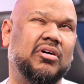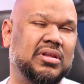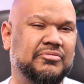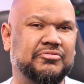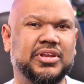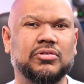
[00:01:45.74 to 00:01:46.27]
All
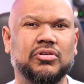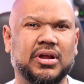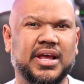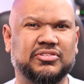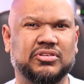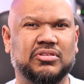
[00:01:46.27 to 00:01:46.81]
the video
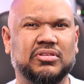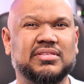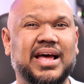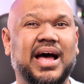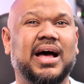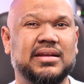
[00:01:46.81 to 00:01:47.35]
connections on
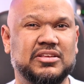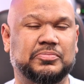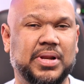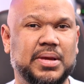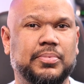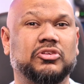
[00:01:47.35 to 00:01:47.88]
this are
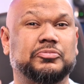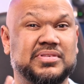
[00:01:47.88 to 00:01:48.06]
DisplayPort,